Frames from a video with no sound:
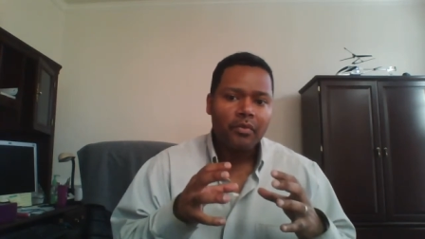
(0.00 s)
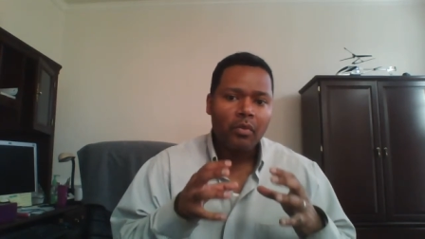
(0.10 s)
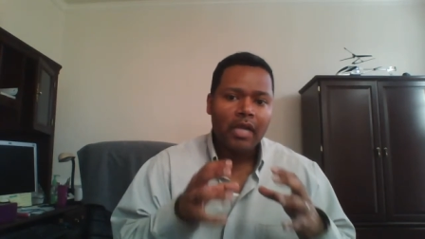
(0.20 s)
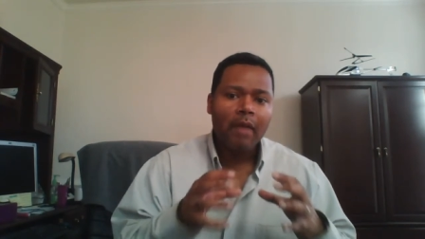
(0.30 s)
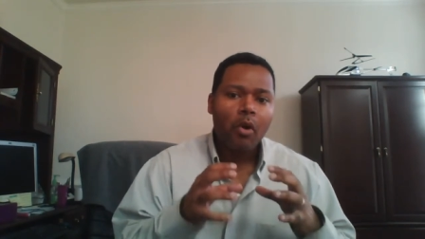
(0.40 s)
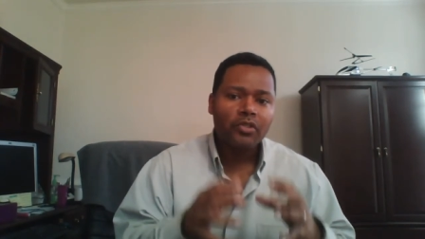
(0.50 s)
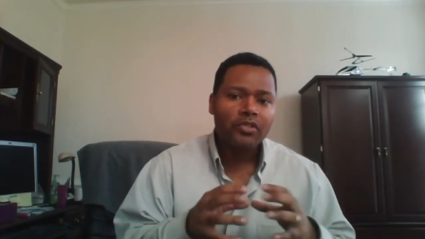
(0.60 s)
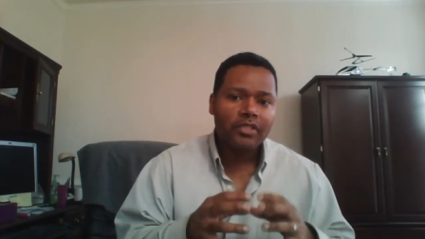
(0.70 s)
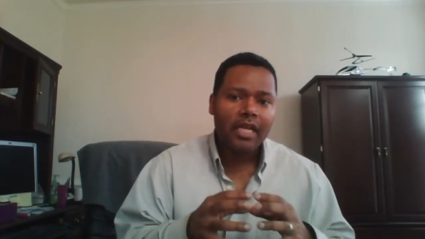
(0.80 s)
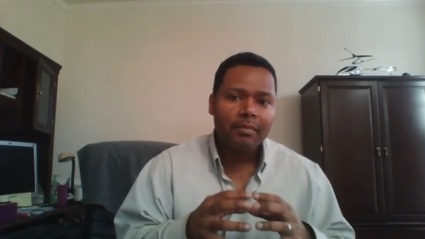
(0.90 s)
what I'm
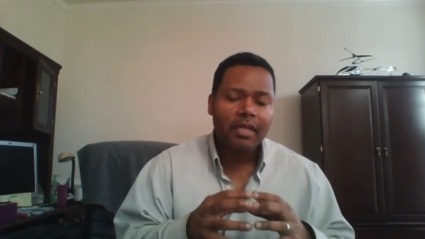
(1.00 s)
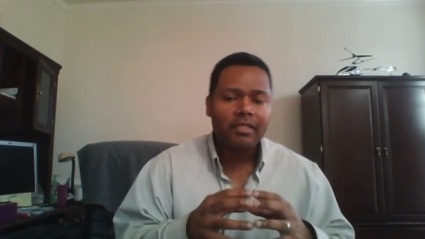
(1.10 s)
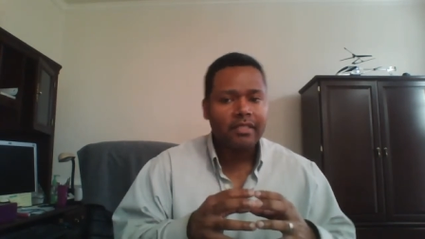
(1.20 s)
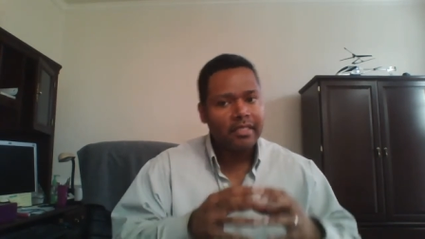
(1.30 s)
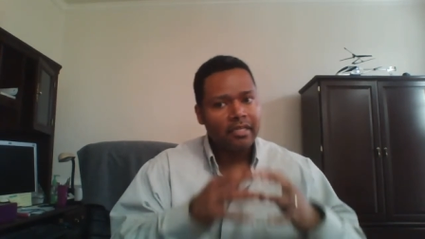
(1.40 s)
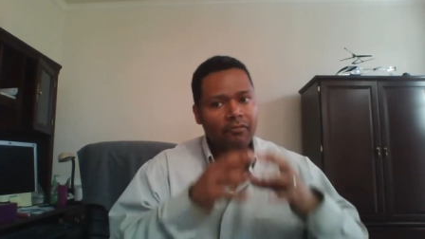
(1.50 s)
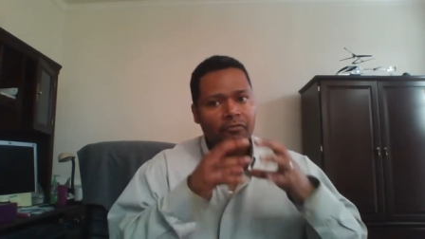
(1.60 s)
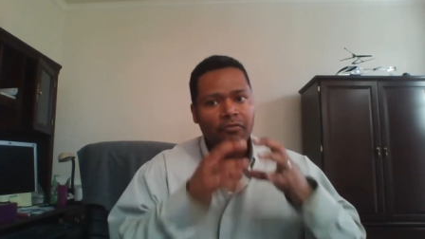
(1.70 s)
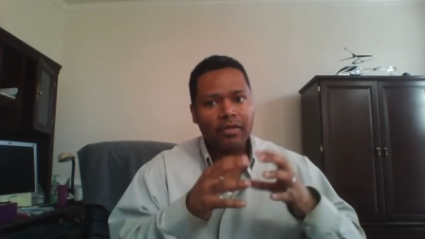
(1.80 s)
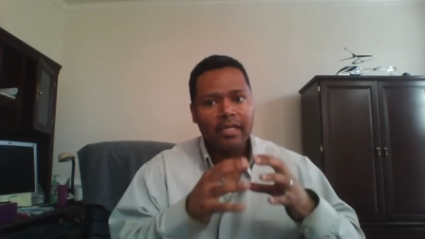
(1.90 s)
also excited about is
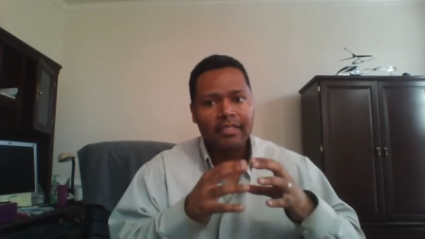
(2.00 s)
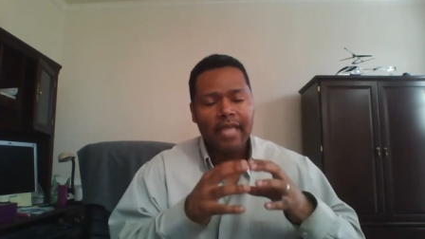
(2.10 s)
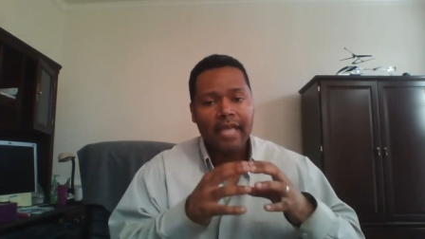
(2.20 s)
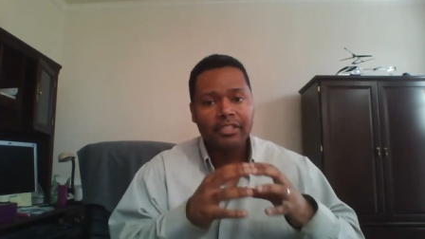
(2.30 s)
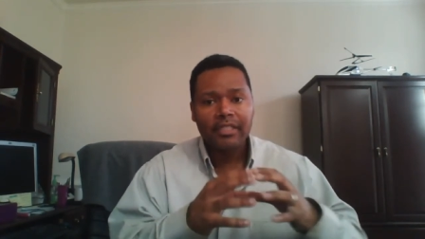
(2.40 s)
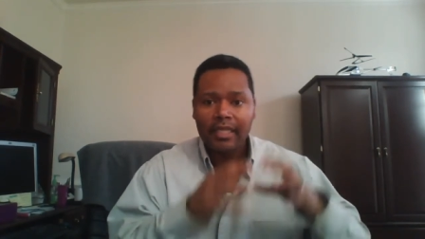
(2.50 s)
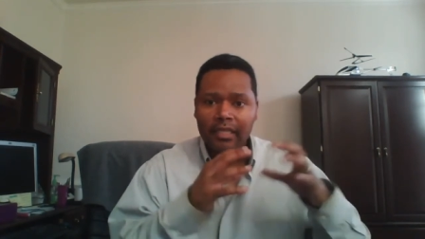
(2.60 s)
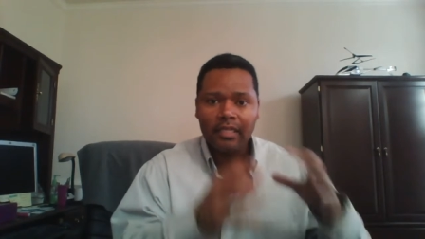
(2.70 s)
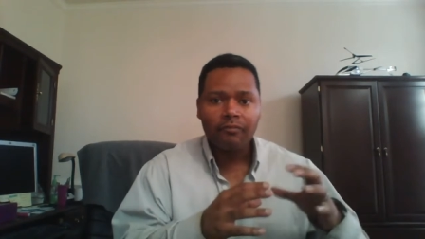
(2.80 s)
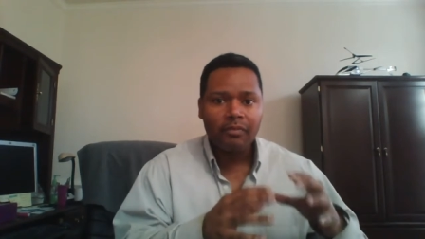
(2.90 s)
it's actually
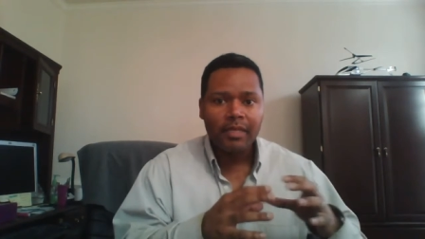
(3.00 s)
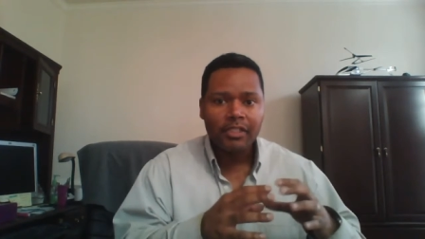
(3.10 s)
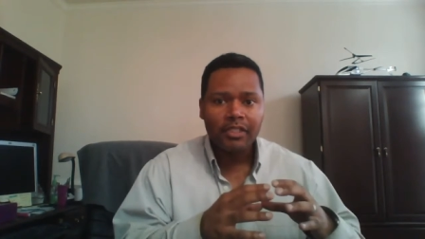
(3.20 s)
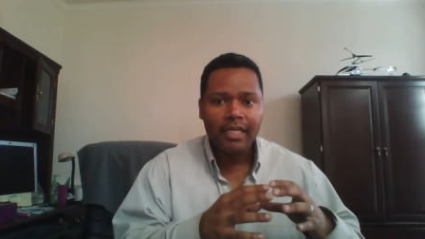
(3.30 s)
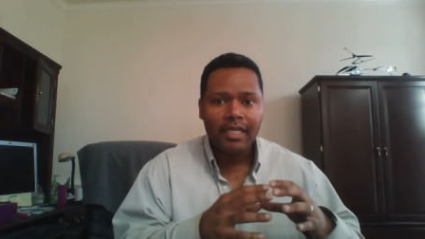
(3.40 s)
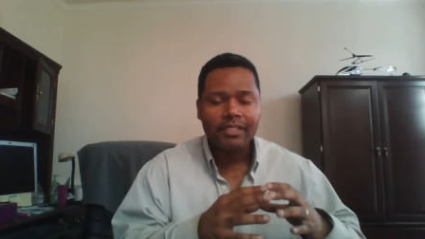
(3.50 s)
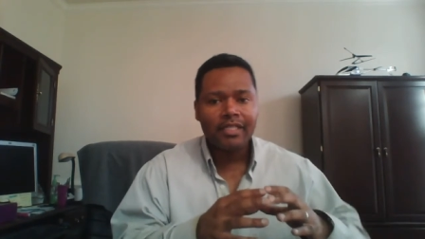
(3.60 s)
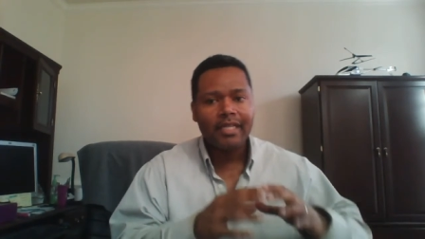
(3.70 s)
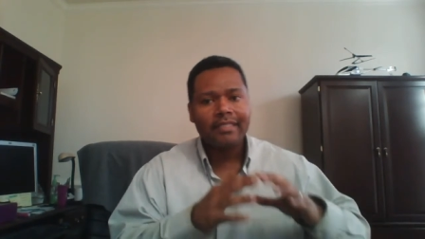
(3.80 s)
in the information age.